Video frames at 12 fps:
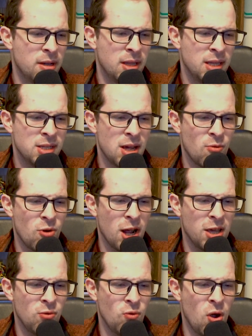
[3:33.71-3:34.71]
It's that
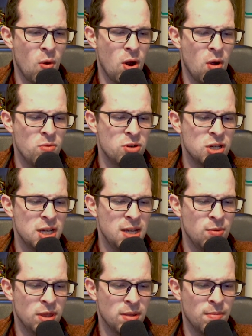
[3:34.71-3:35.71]
Rocky Road OG
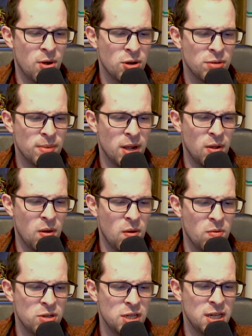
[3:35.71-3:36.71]
with the
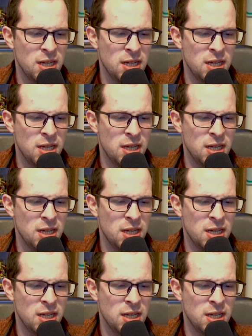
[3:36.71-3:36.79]
marshmallow OG.